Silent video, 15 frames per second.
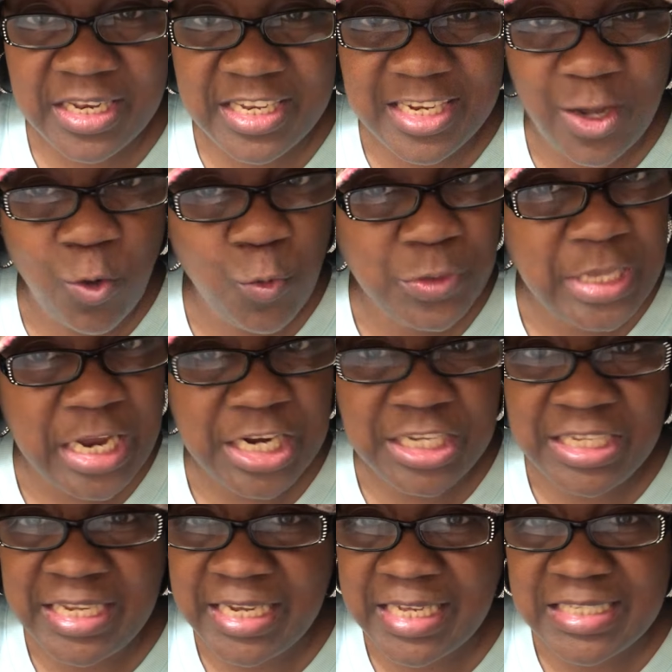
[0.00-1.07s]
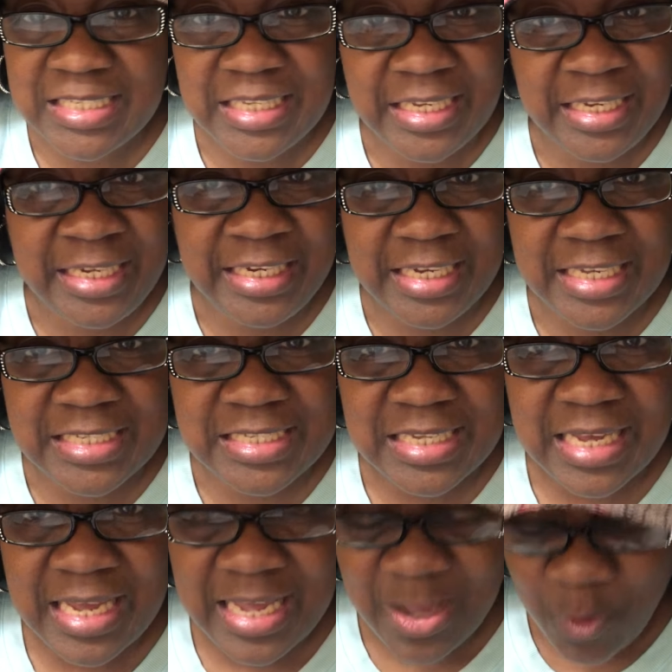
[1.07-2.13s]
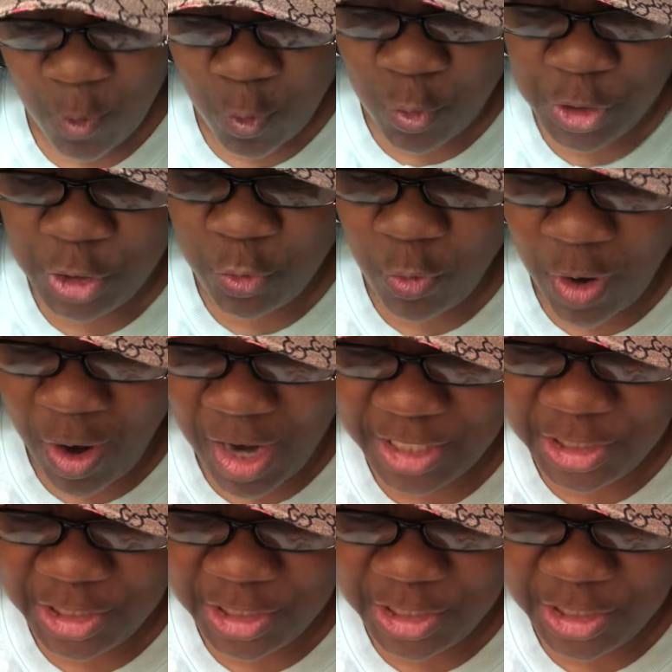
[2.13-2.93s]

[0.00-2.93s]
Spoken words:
Know that this is who you are.